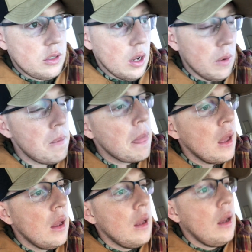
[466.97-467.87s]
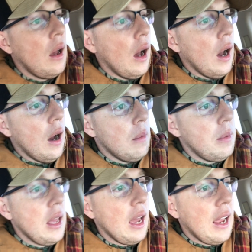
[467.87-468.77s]
So
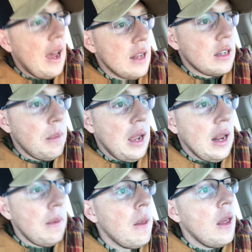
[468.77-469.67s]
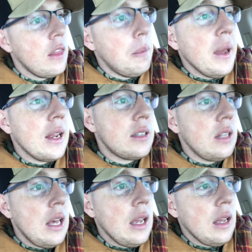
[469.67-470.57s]
but yeah, guys, the biggest
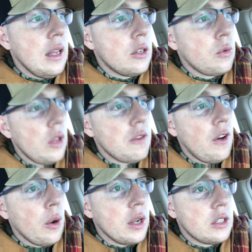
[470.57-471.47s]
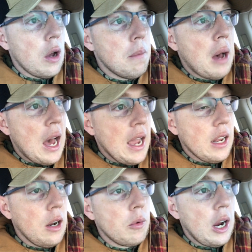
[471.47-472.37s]
thing is really focus on buying
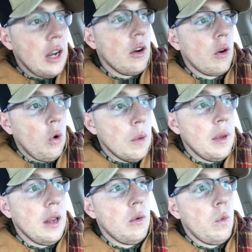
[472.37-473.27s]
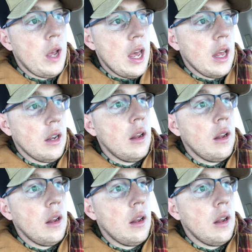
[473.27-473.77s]
and upgrading your equipment when